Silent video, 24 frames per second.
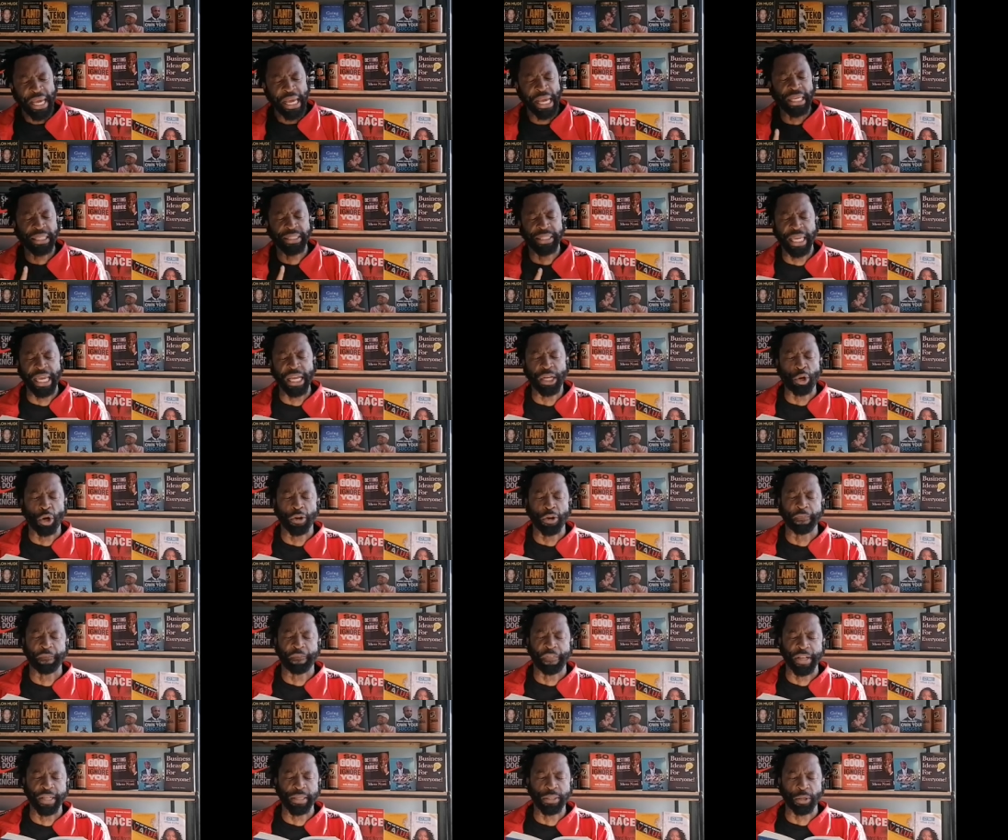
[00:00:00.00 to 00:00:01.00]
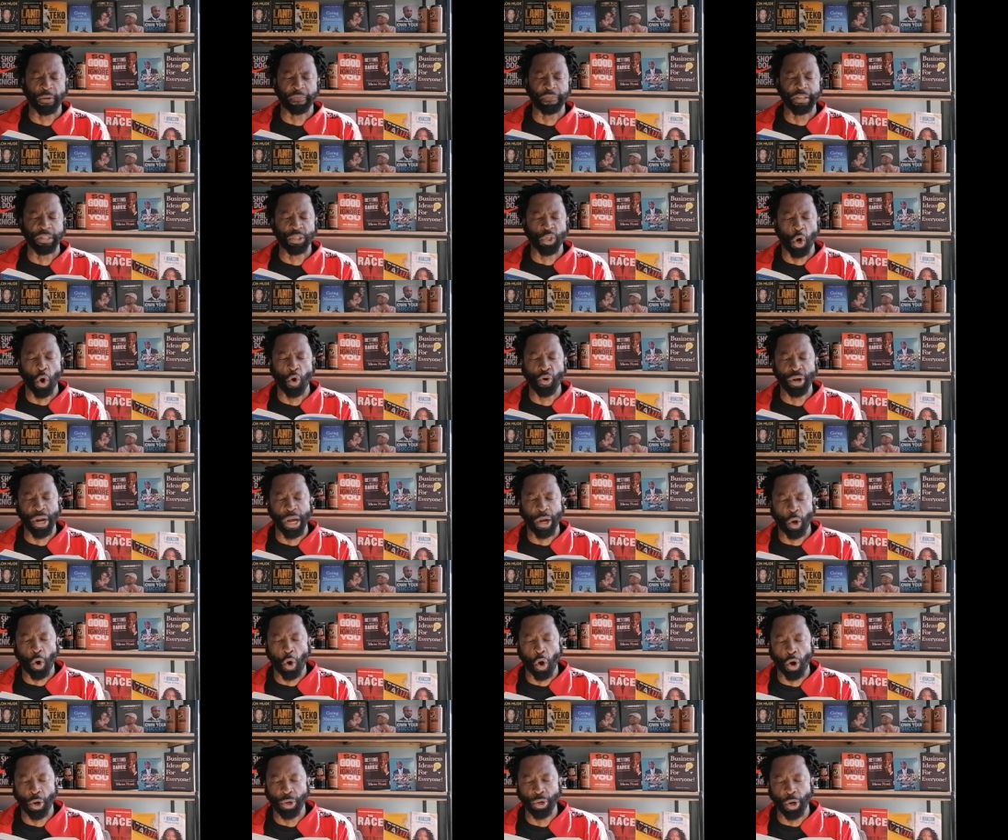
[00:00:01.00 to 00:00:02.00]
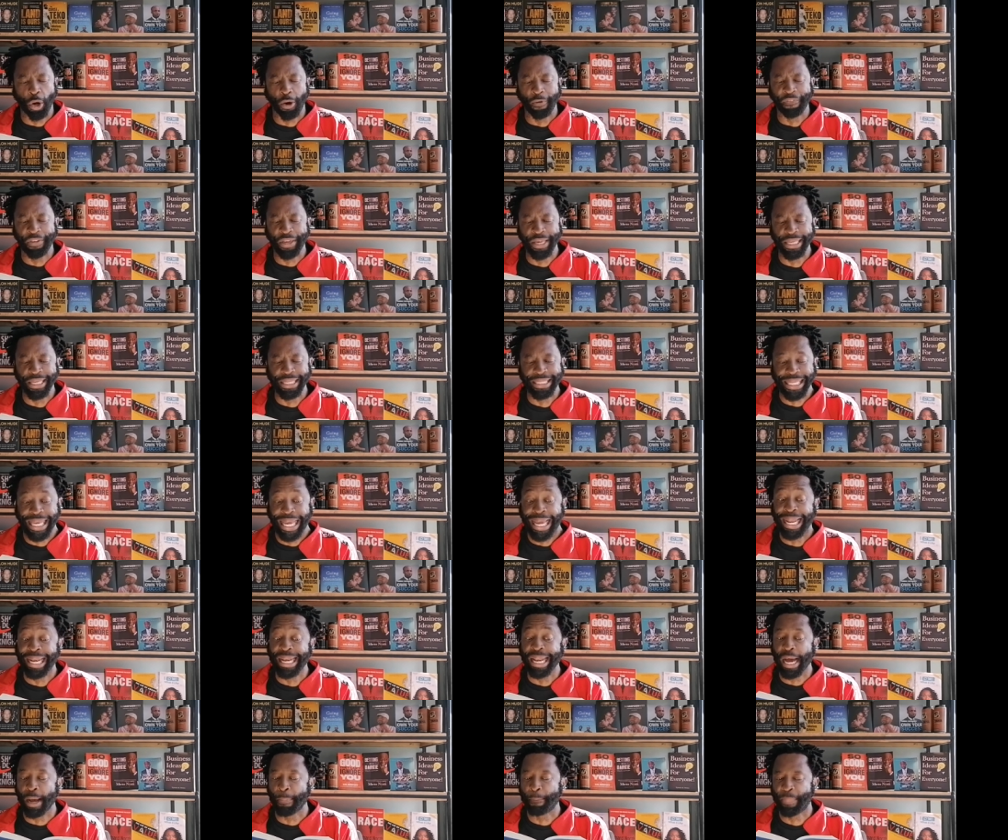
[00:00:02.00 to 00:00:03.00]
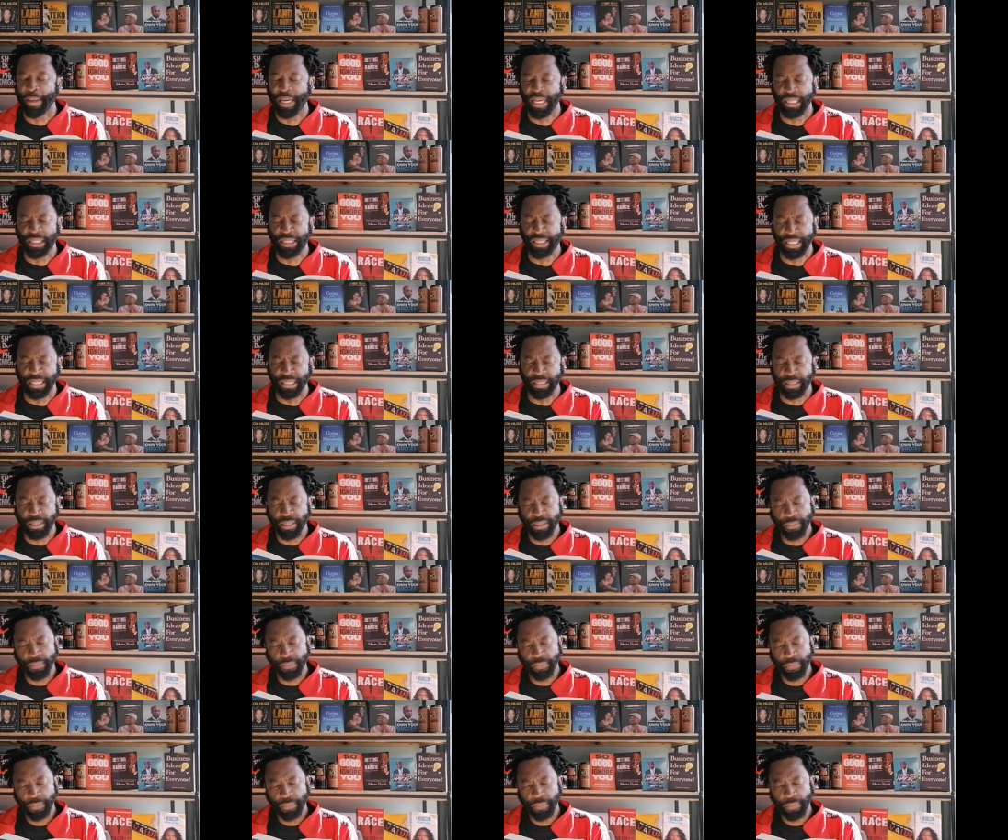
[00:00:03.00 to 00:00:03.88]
Is he convinced of his own accord of his inabilities?